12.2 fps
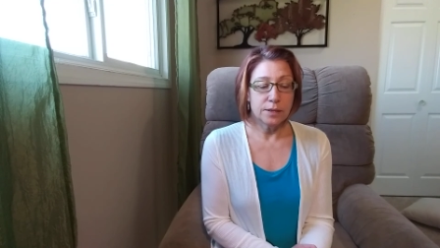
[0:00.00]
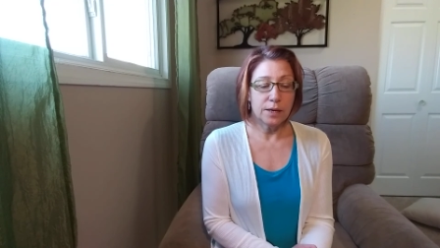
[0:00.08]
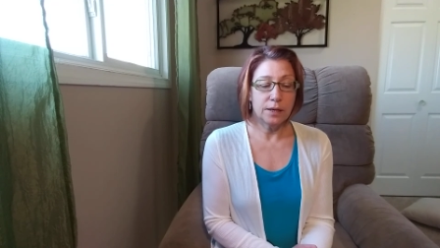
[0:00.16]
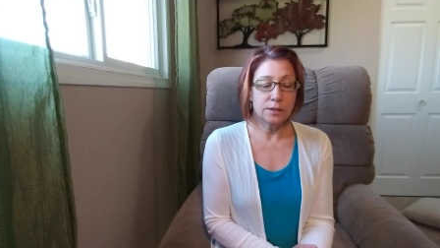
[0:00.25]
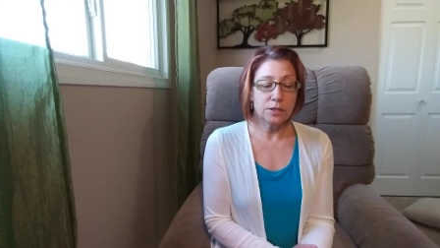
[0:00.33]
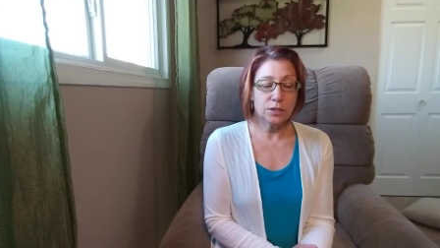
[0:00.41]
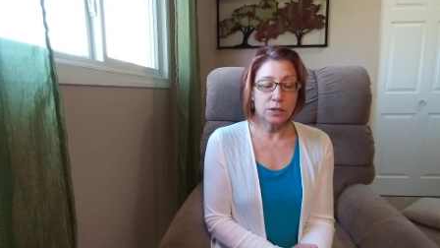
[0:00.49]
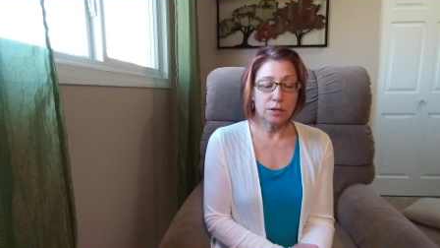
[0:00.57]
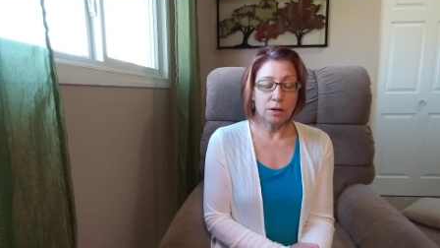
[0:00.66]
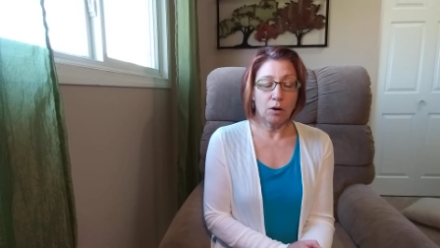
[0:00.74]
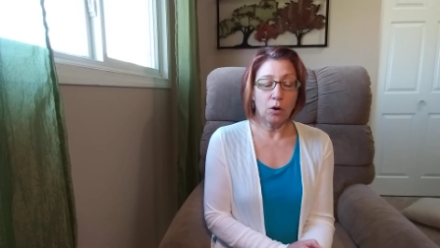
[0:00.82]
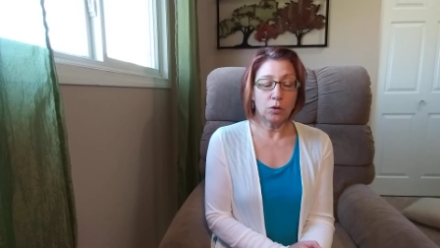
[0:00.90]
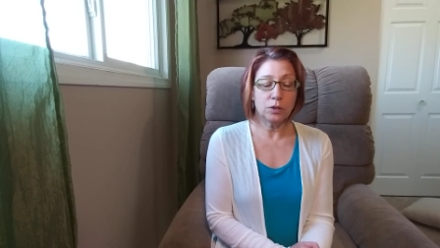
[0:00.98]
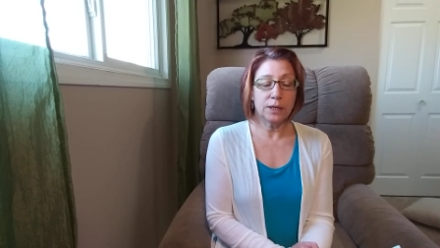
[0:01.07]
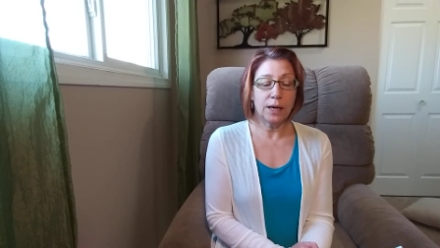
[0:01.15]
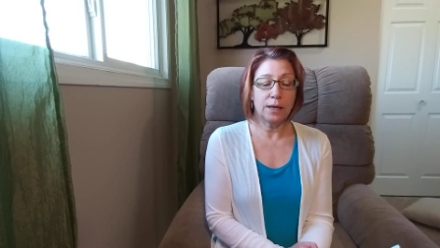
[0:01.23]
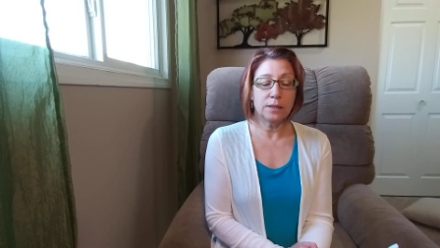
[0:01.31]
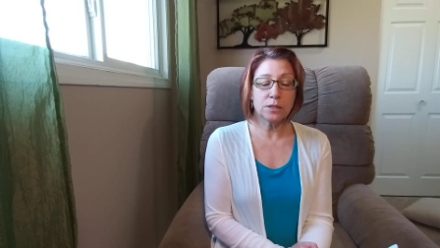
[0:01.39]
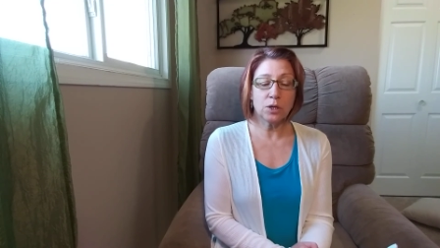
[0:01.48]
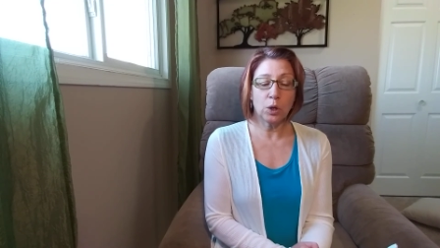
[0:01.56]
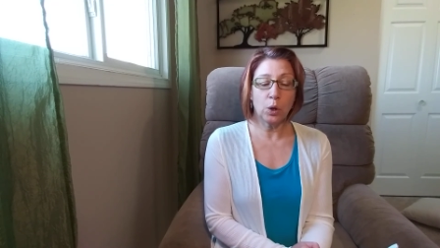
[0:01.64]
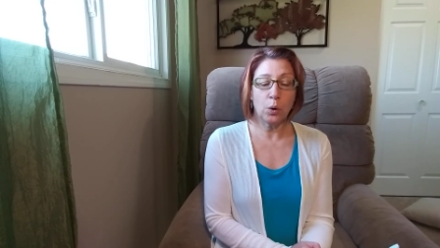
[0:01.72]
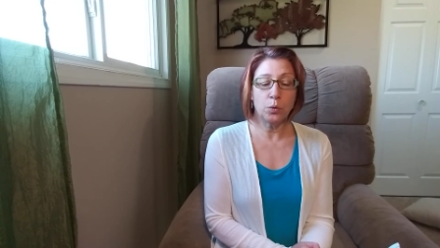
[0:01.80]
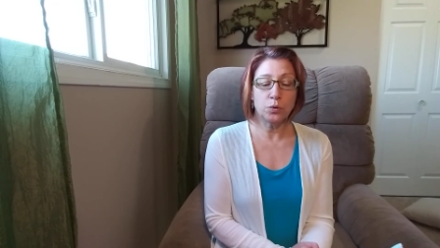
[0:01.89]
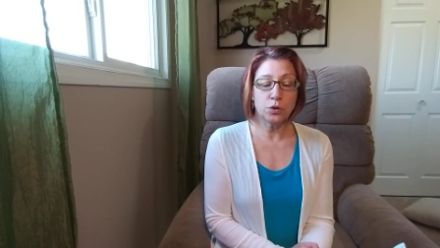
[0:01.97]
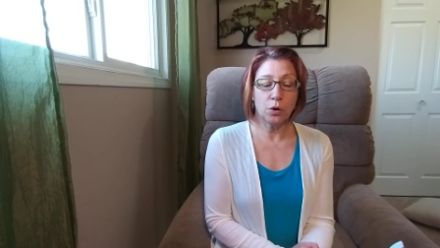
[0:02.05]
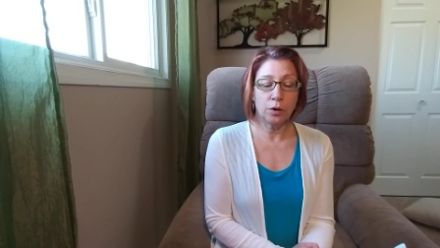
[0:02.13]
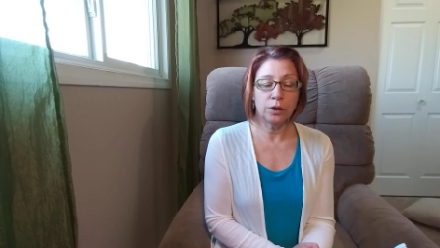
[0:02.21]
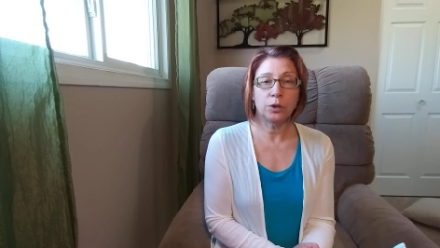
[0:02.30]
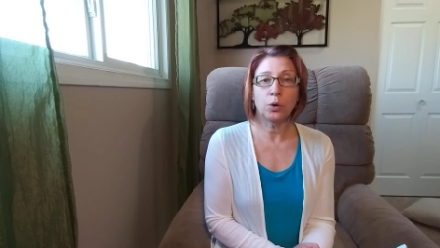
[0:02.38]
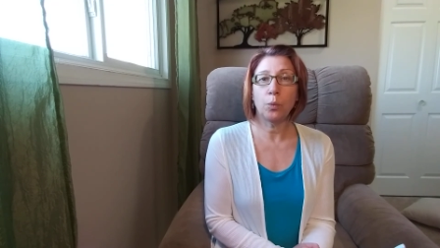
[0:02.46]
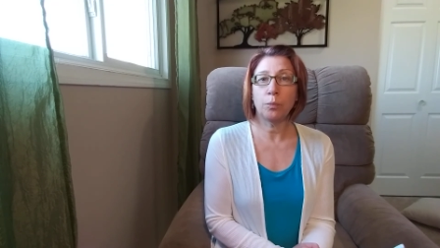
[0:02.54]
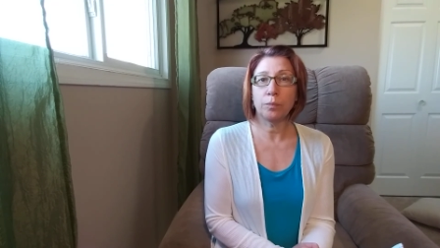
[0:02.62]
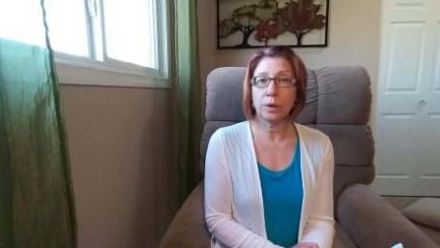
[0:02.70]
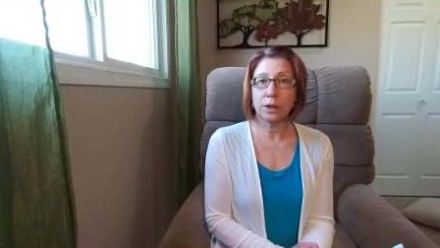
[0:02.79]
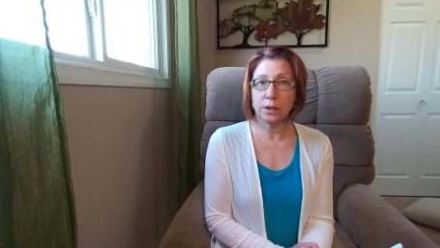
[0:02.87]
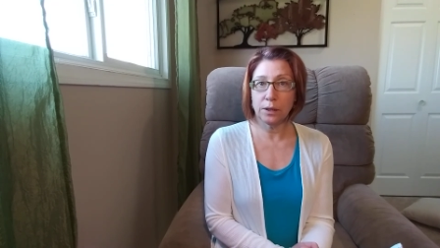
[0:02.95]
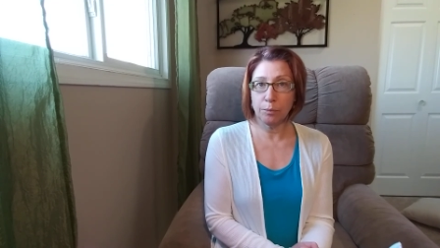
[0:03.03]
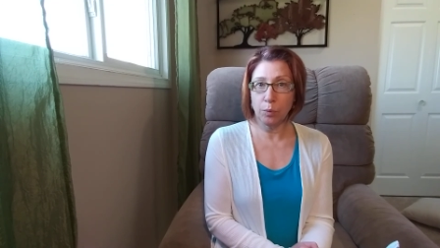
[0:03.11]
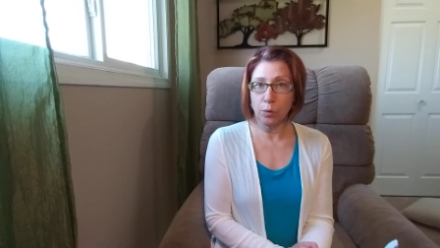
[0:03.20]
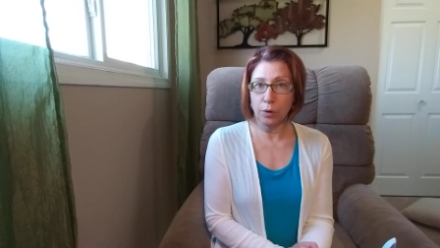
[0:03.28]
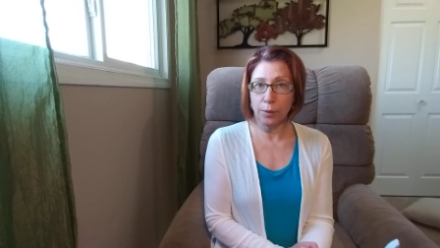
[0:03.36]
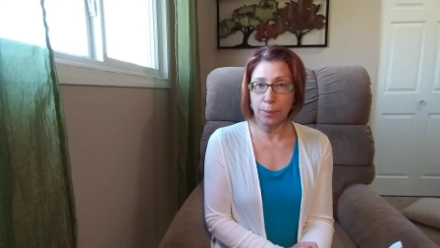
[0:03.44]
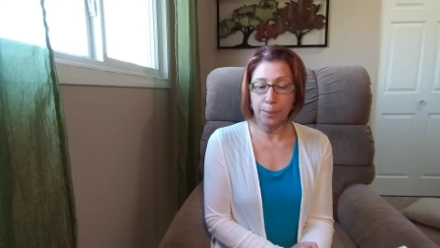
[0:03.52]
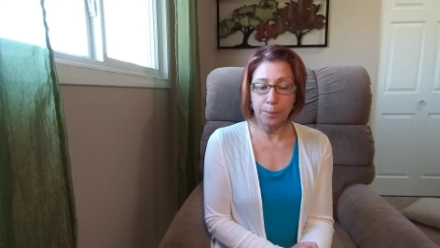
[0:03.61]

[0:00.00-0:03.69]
It's called Gates Closed on Yom Kippur.